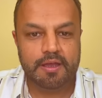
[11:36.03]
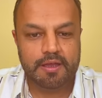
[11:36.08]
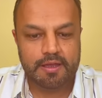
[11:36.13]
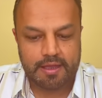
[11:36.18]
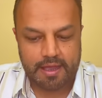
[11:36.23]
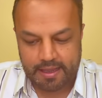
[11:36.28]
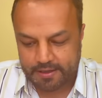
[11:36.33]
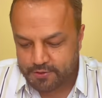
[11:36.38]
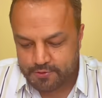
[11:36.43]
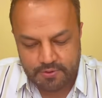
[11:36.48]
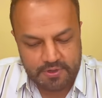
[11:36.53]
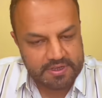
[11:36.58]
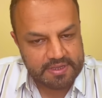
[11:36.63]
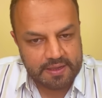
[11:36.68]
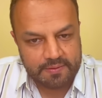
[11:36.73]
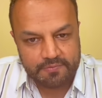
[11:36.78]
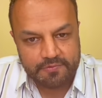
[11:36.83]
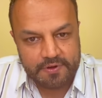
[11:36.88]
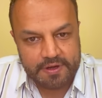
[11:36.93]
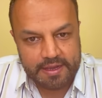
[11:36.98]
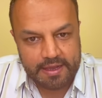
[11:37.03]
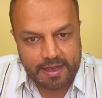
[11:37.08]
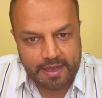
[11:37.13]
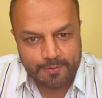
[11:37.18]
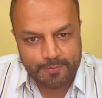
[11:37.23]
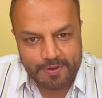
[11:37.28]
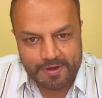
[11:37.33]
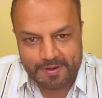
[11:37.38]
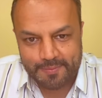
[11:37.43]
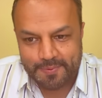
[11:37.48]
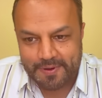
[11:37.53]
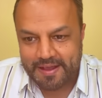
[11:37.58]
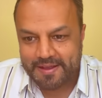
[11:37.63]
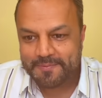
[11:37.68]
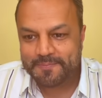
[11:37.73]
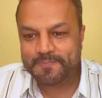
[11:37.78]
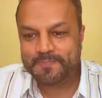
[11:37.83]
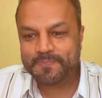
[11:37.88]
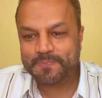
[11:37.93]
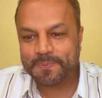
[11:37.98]
As soon as I'm free, I will
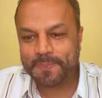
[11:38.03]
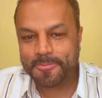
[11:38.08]
reply.